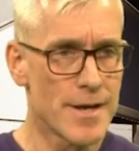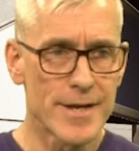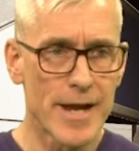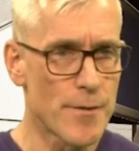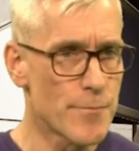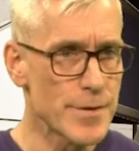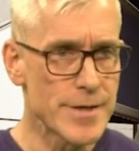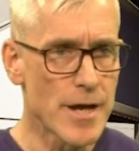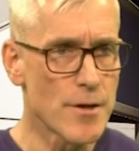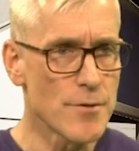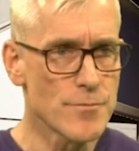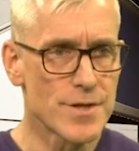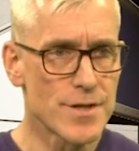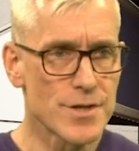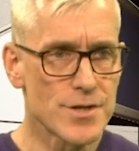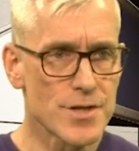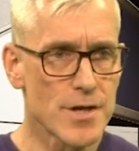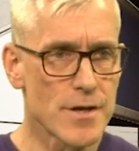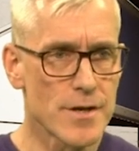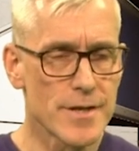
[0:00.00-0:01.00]
Now, we don't
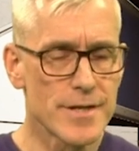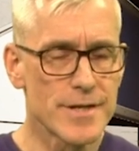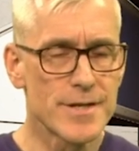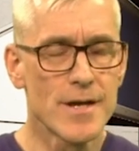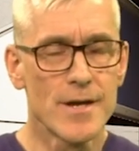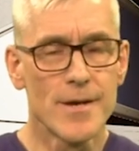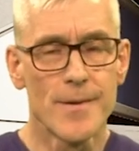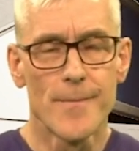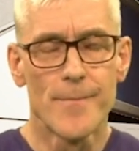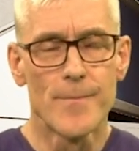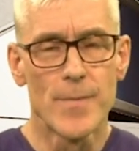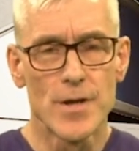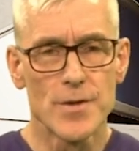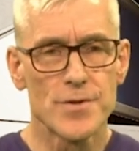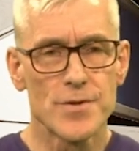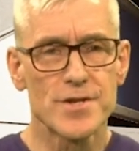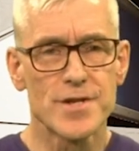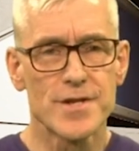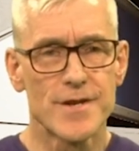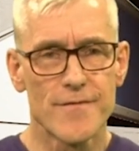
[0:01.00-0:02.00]
decide
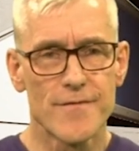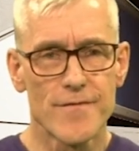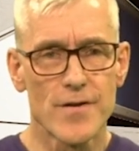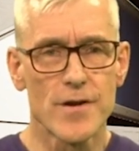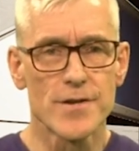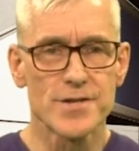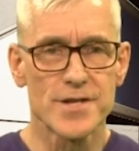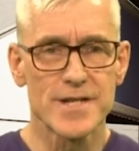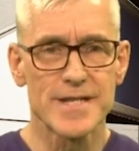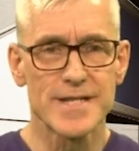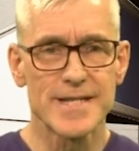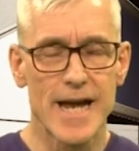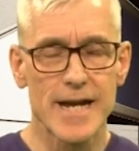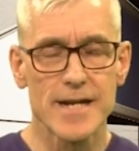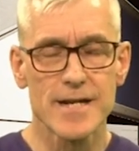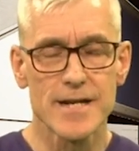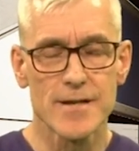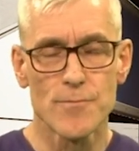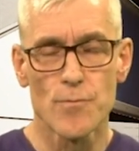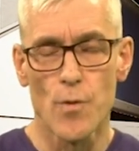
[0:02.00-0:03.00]
months in advance
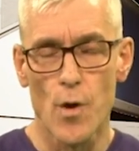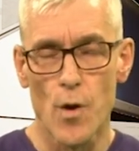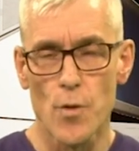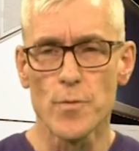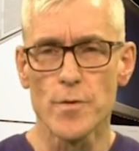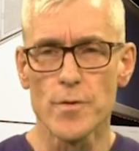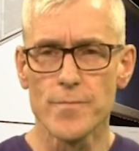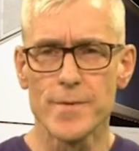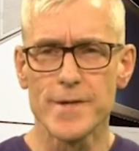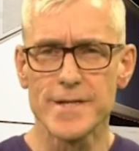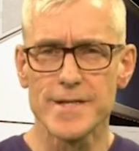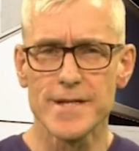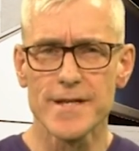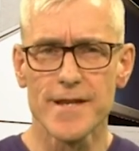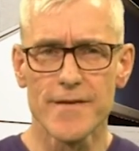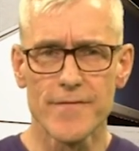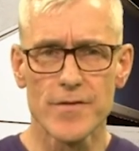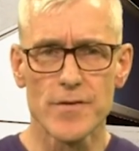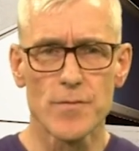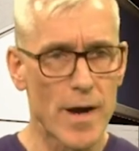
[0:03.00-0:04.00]
exactly what will be
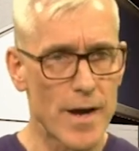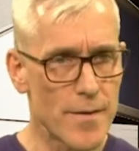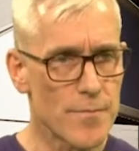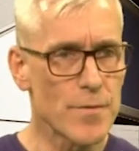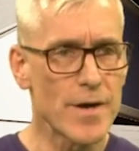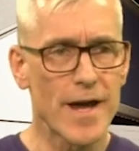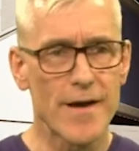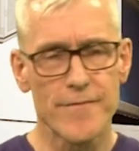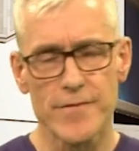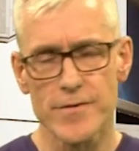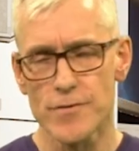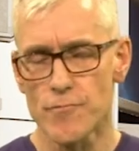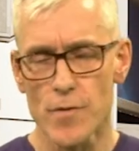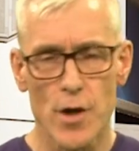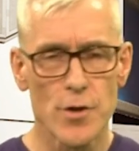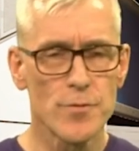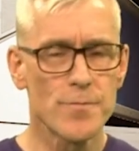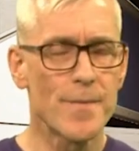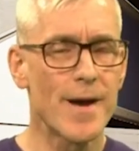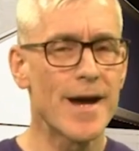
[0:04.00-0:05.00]
delivered when. We have a
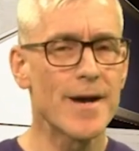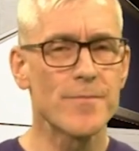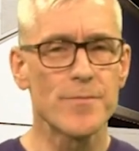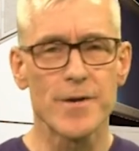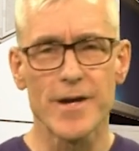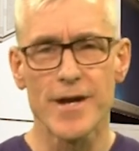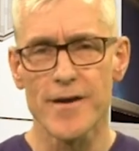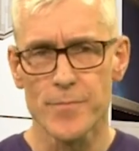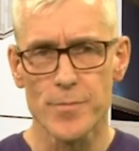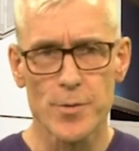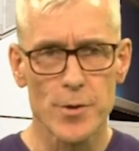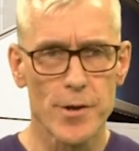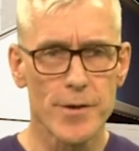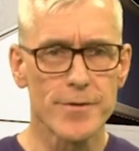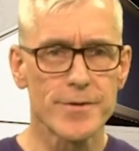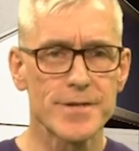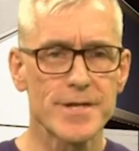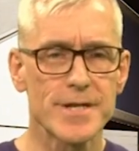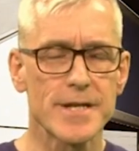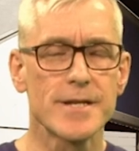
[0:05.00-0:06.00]
roadmap, we have
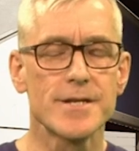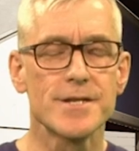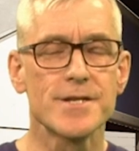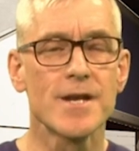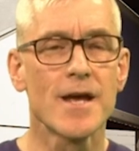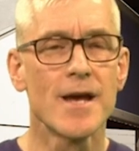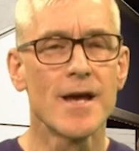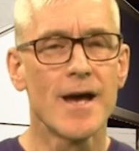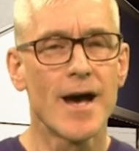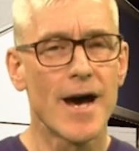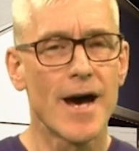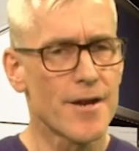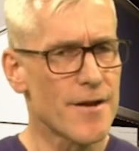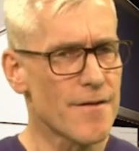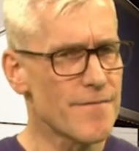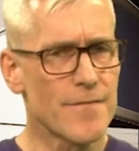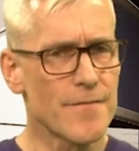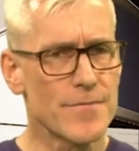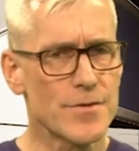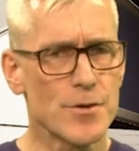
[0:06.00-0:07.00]
priorities, and
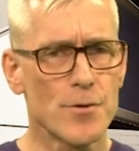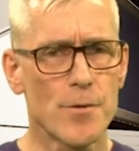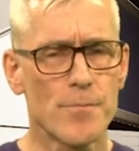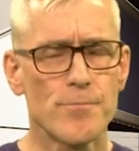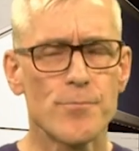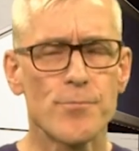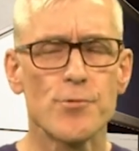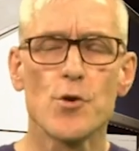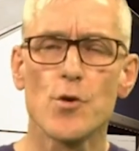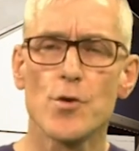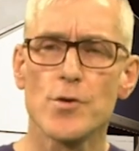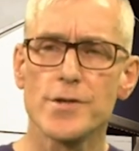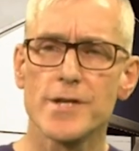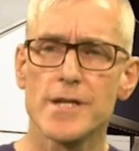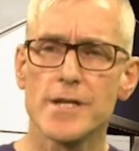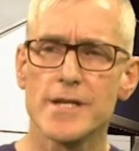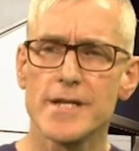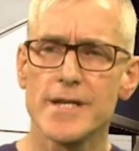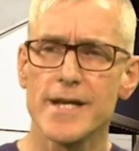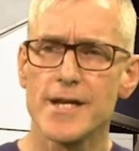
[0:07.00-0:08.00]
I've given you a broad
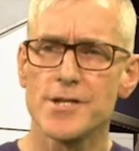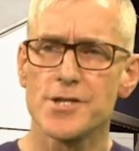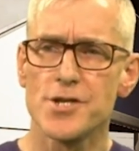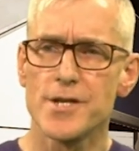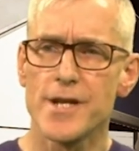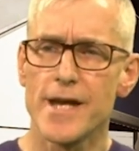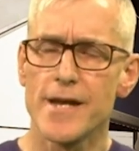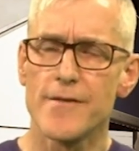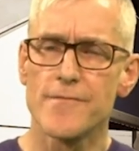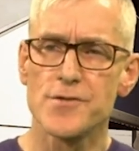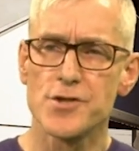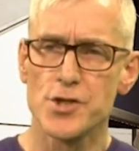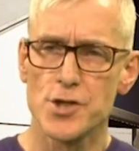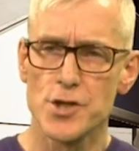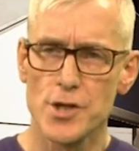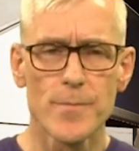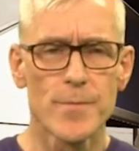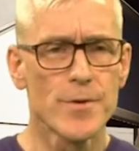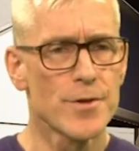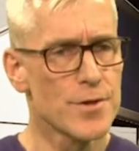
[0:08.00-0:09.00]
indication here of
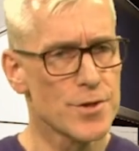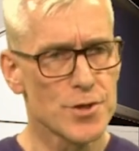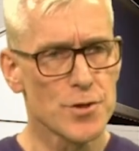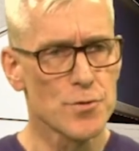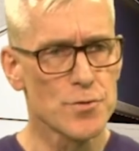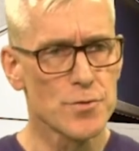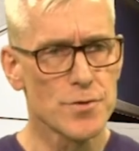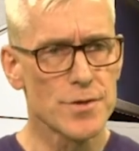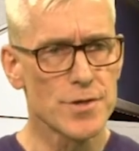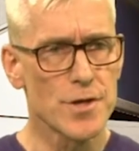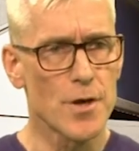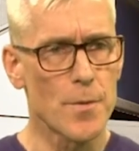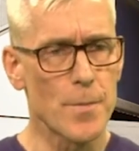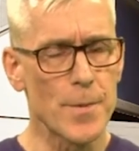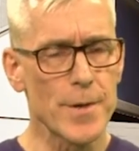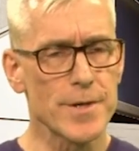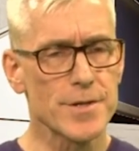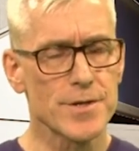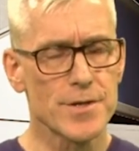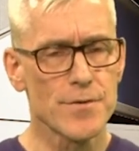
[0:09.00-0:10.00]
some of the sort of
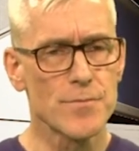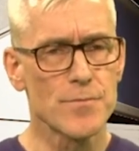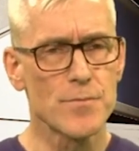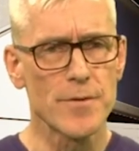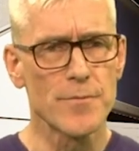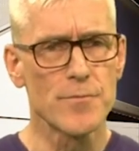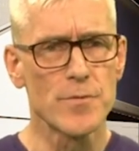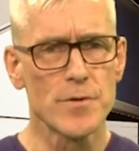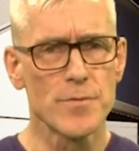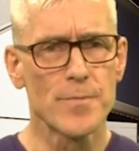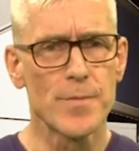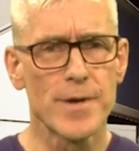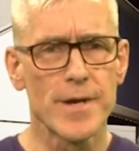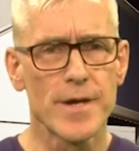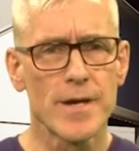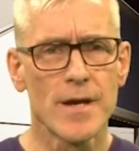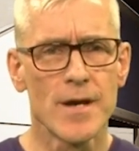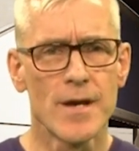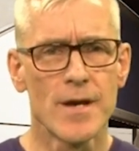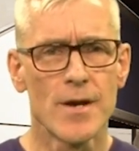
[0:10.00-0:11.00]
topics that we will
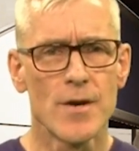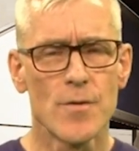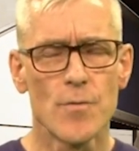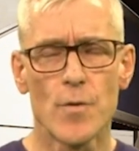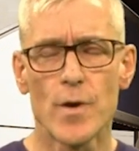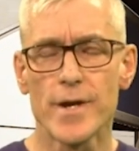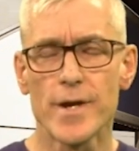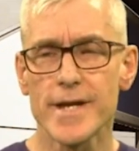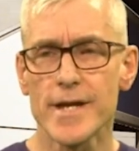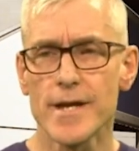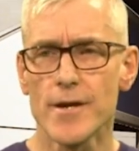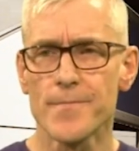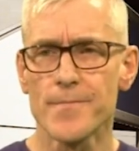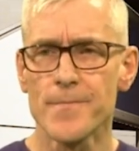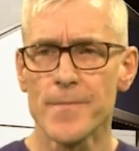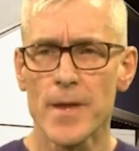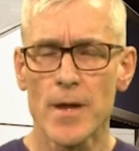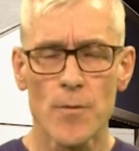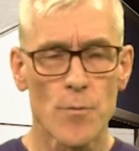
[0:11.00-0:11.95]
be working on.